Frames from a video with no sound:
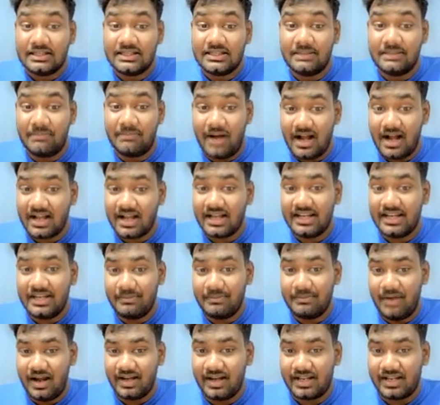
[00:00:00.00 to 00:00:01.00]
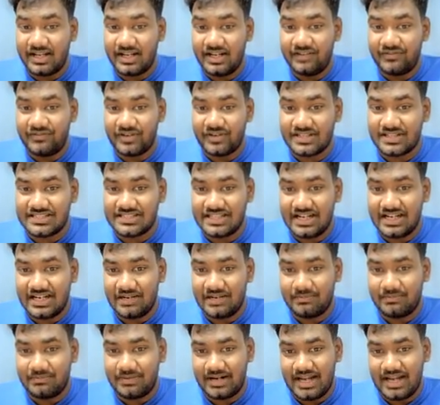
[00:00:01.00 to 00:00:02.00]
The market demand curve for a
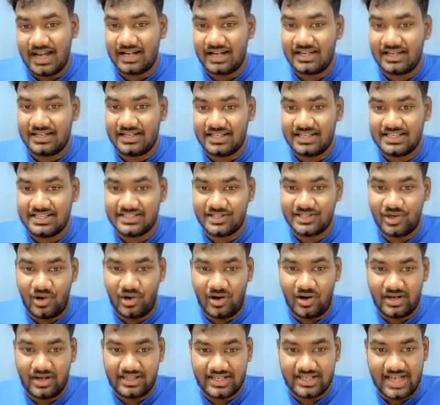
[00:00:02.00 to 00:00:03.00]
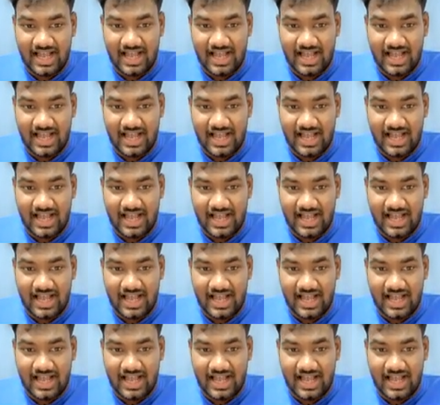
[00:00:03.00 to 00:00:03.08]
certain product is drawn in the